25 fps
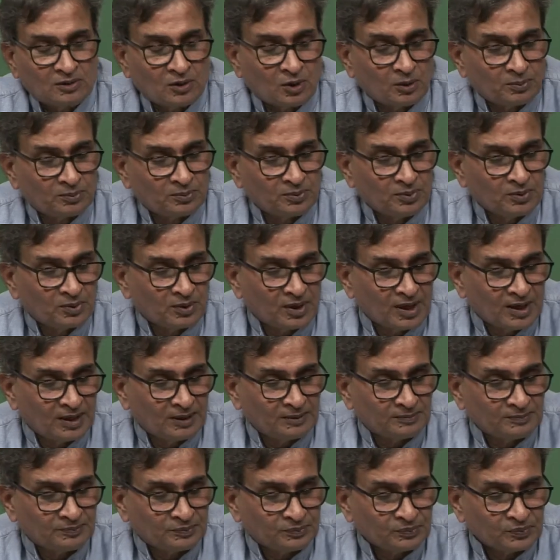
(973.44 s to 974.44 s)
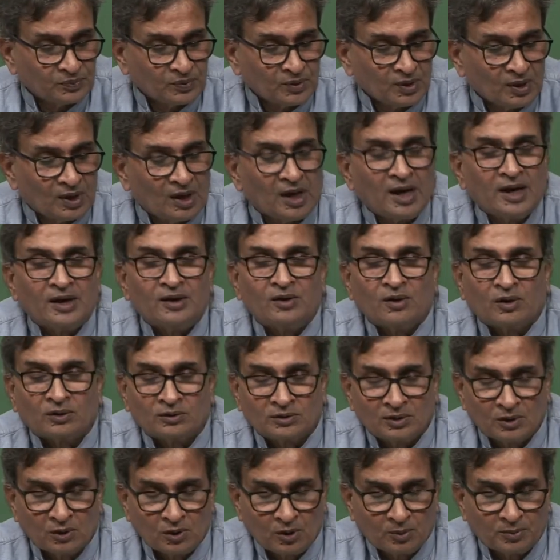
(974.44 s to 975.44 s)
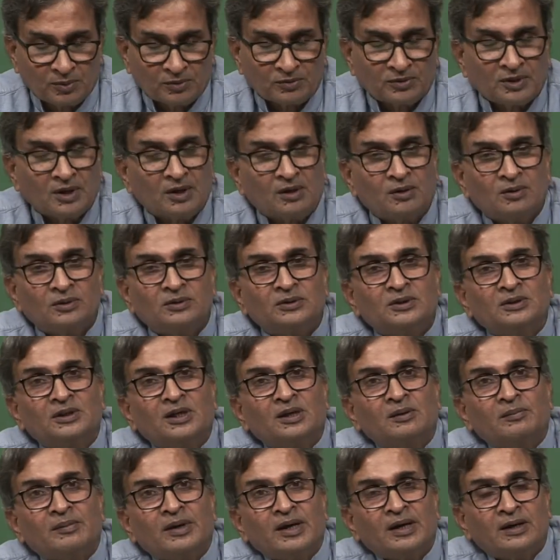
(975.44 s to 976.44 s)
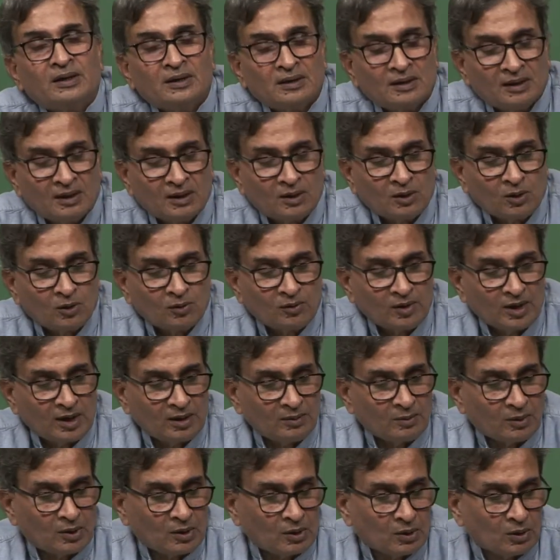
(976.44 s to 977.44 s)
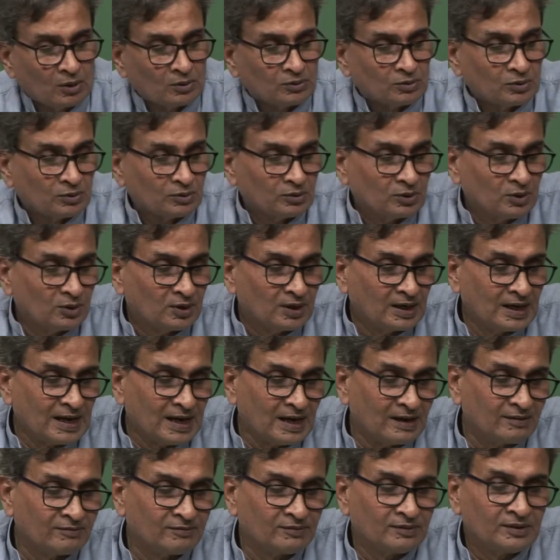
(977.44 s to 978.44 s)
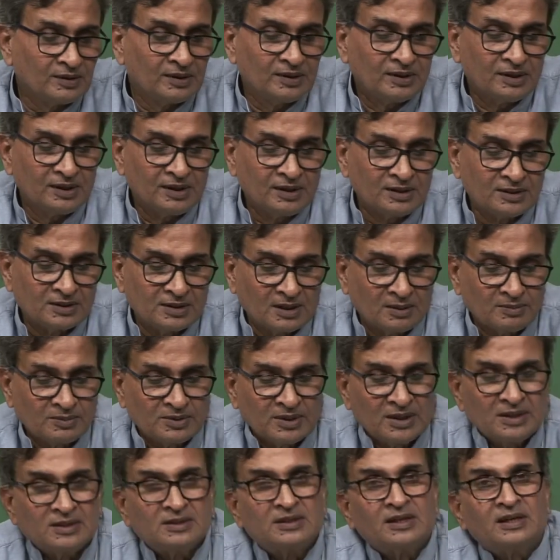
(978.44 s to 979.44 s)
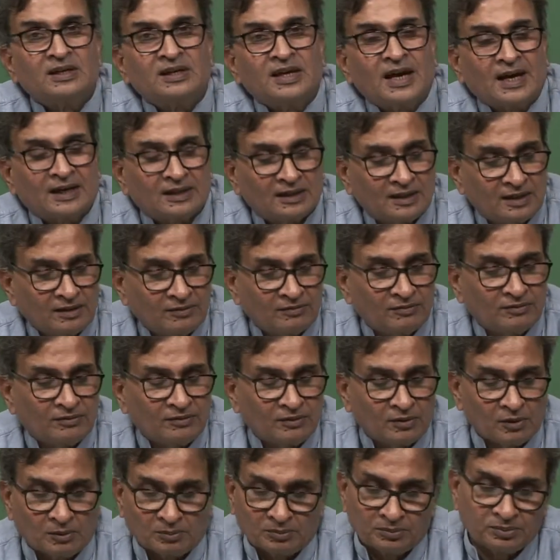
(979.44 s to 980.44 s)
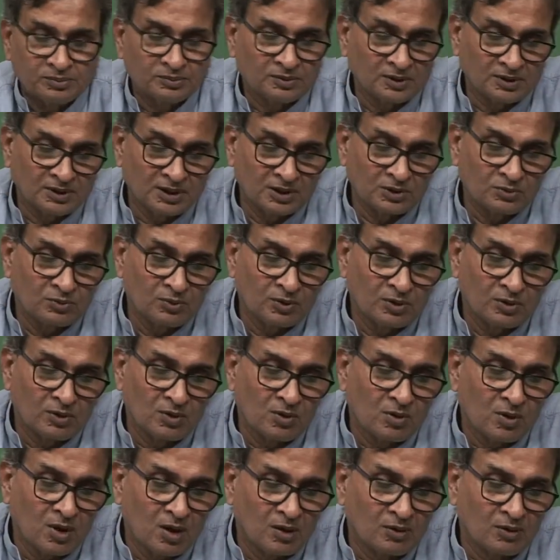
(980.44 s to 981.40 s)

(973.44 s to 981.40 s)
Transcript: group, you can hydroxyl group of cellulose, it can make a covalent bond also. So, you can have in some sense a reactive group. So, this would go